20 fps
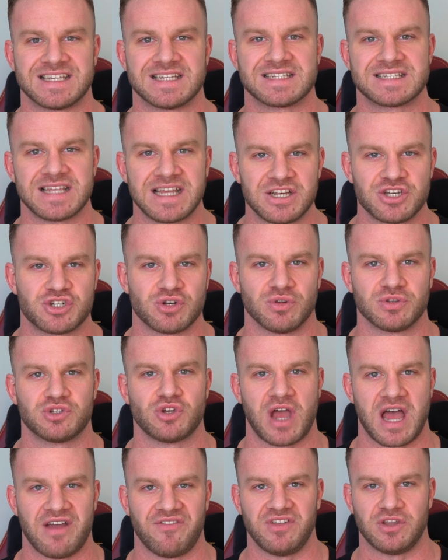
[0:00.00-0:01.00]
essential to
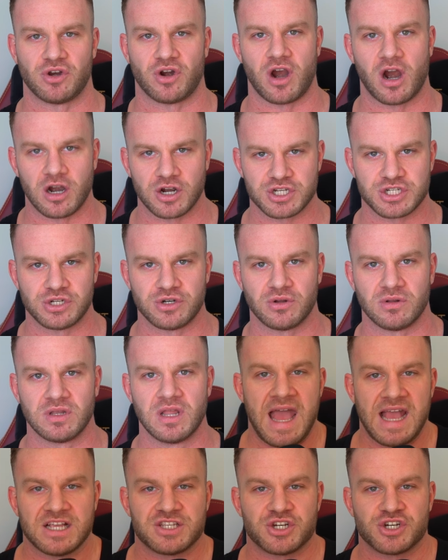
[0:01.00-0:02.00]
have in your arsenal.
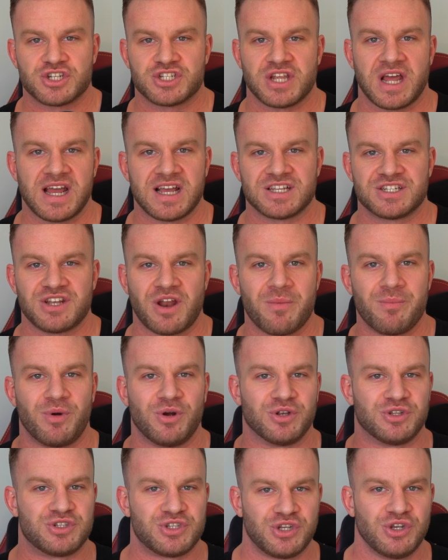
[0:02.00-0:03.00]
Exercise number
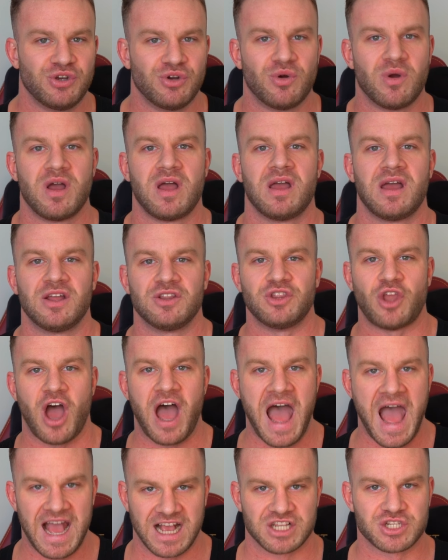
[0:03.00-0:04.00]
2. The
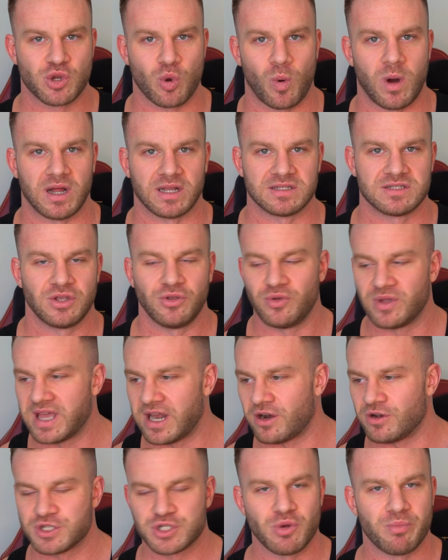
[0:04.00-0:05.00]
hack squat. You
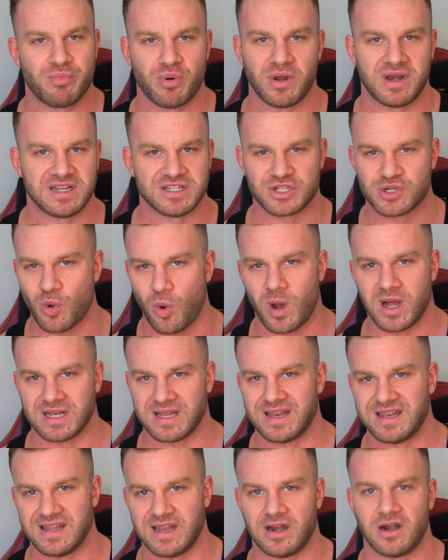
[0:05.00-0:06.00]
can also put in squat
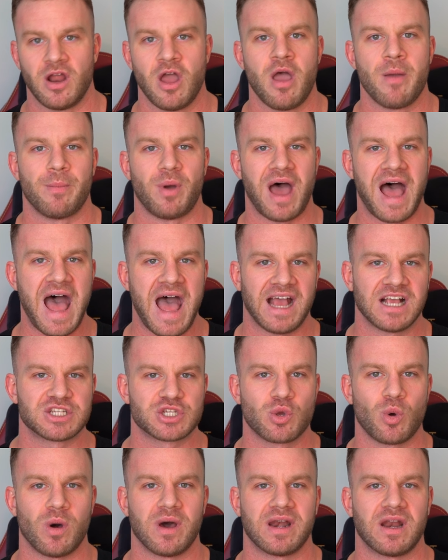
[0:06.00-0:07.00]
in there, but hack
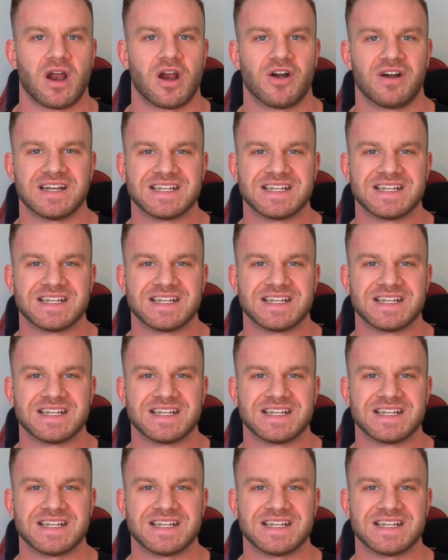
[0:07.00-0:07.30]
squat are